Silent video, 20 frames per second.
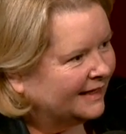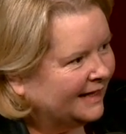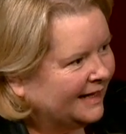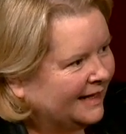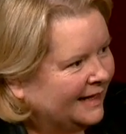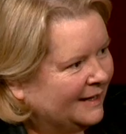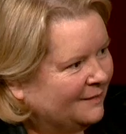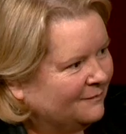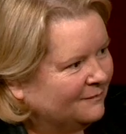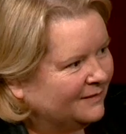
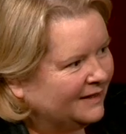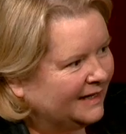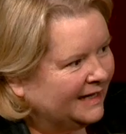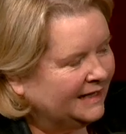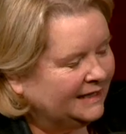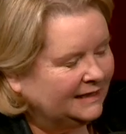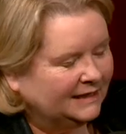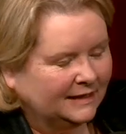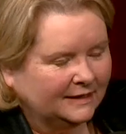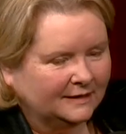um,
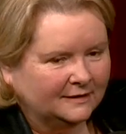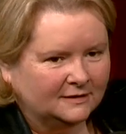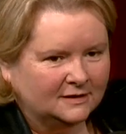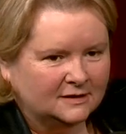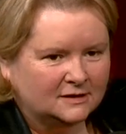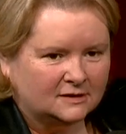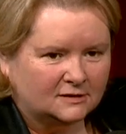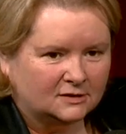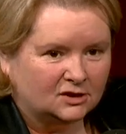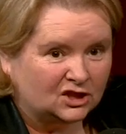and uh,
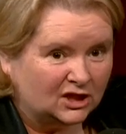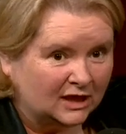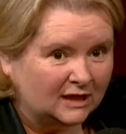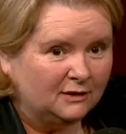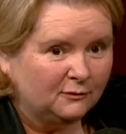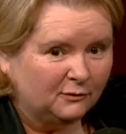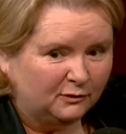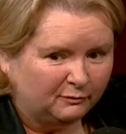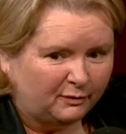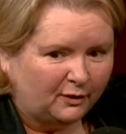this
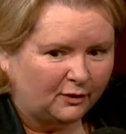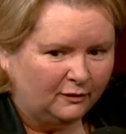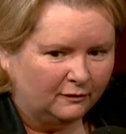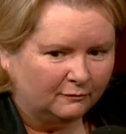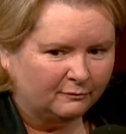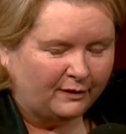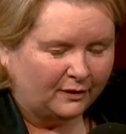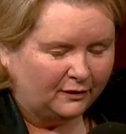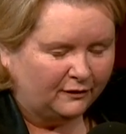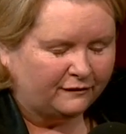genuine
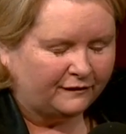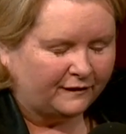bona